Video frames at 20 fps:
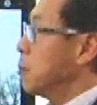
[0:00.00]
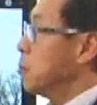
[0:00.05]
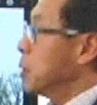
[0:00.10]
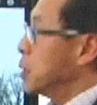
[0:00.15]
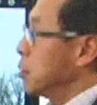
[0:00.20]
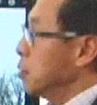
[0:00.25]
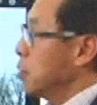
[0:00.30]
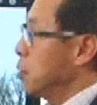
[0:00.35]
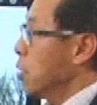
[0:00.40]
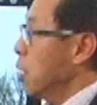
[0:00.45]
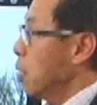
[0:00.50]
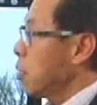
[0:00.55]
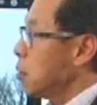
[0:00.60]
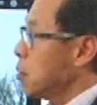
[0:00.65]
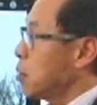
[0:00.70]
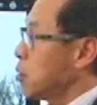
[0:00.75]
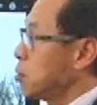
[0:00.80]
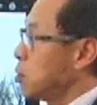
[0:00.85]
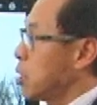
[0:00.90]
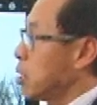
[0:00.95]
But
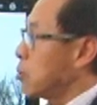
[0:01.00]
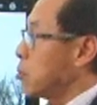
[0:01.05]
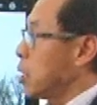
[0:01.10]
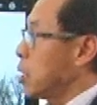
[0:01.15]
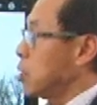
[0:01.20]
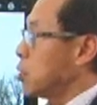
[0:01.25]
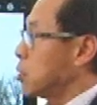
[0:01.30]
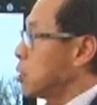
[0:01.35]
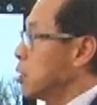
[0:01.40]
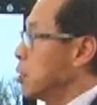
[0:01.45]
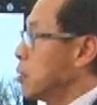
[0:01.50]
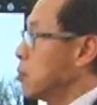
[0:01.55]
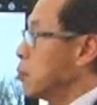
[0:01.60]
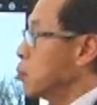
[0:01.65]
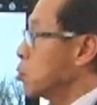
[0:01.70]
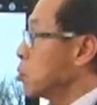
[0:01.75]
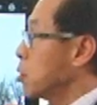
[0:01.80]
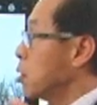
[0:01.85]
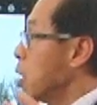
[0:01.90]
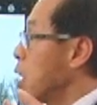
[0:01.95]
younger generation
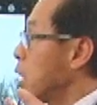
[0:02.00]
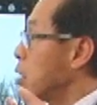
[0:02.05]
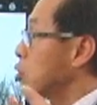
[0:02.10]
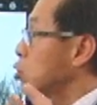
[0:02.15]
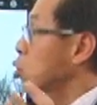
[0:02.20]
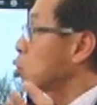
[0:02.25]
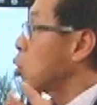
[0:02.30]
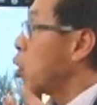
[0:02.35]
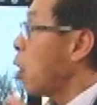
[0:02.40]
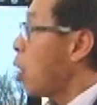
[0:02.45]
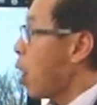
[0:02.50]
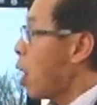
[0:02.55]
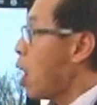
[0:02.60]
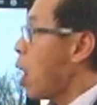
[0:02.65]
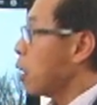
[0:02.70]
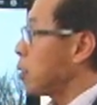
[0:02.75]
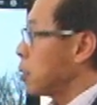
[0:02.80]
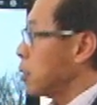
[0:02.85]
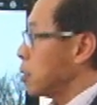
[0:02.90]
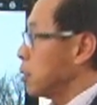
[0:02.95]
were not
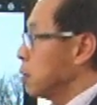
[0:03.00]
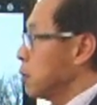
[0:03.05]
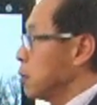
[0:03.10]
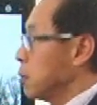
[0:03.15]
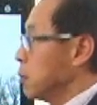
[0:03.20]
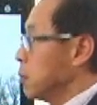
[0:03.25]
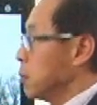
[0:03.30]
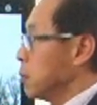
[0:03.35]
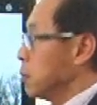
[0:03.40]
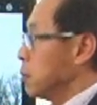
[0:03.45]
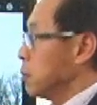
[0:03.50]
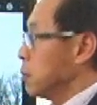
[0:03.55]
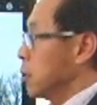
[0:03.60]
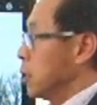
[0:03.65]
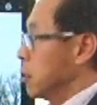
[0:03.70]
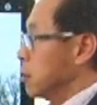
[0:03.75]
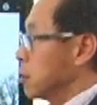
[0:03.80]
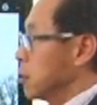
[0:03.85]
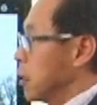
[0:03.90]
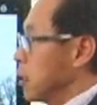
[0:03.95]
taught
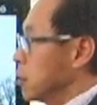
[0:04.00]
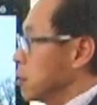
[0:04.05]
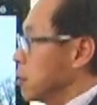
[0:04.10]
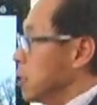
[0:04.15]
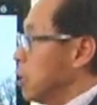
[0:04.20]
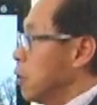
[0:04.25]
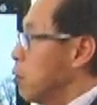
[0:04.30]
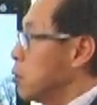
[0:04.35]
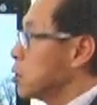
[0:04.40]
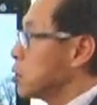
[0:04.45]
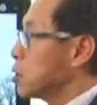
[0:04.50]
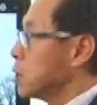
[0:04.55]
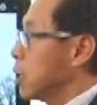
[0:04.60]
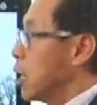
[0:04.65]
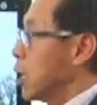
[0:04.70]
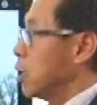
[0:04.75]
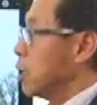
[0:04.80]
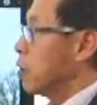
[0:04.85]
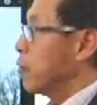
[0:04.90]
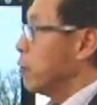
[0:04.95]
these things. They don't
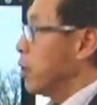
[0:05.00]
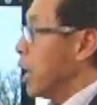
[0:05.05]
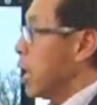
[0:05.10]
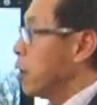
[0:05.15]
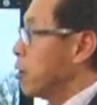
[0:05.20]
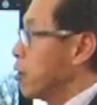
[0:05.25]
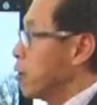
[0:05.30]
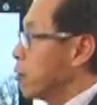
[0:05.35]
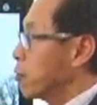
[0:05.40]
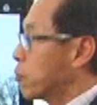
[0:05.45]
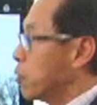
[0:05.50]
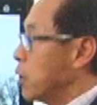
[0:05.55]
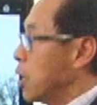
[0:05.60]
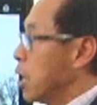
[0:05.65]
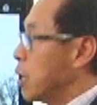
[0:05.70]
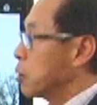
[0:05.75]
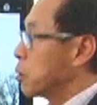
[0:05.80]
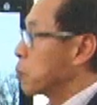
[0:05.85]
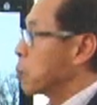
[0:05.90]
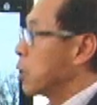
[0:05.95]
understand the value of free
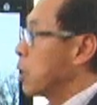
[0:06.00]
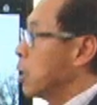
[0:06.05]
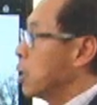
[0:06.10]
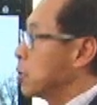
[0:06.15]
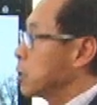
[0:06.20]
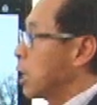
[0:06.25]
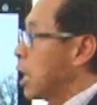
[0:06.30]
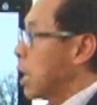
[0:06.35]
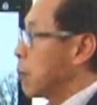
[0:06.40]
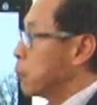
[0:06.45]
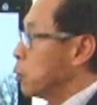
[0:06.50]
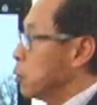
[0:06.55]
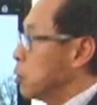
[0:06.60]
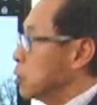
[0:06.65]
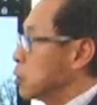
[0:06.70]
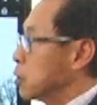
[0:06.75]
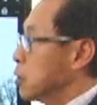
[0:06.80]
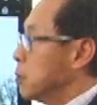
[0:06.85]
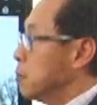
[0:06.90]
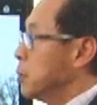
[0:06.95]
enterprise
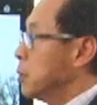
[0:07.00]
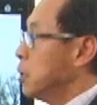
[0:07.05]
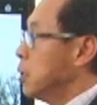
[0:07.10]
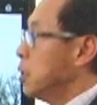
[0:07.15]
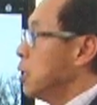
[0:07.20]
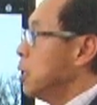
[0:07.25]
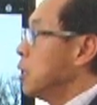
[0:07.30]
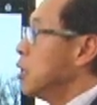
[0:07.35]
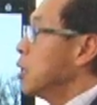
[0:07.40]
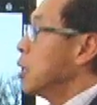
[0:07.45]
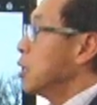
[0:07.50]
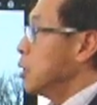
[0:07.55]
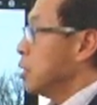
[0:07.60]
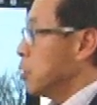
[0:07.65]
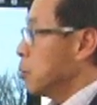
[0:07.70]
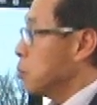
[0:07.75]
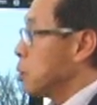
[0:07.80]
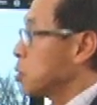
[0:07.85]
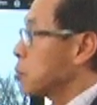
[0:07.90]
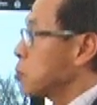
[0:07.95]
capitalism. And you
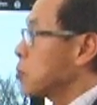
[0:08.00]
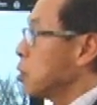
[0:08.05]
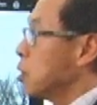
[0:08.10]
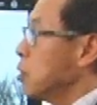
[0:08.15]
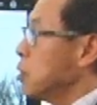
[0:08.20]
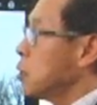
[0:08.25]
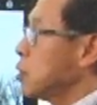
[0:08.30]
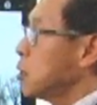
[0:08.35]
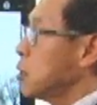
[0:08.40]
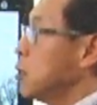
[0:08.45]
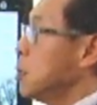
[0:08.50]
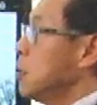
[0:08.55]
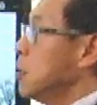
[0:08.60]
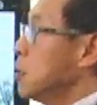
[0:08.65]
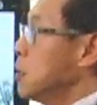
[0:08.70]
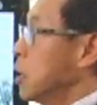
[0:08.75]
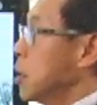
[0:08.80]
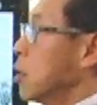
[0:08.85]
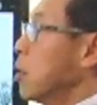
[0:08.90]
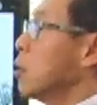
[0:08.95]
know what's worse?
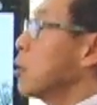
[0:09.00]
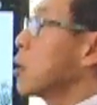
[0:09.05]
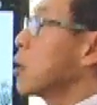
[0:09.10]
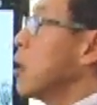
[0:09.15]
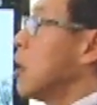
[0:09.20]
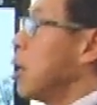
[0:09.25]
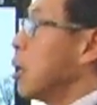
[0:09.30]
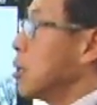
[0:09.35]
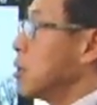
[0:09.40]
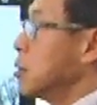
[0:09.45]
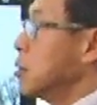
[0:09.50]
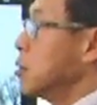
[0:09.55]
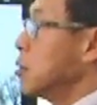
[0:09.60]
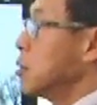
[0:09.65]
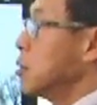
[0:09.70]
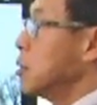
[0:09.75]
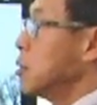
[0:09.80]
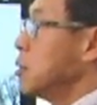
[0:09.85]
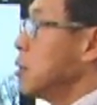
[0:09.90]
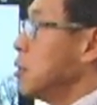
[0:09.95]
They go to
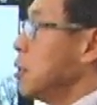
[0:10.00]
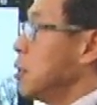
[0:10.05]
college,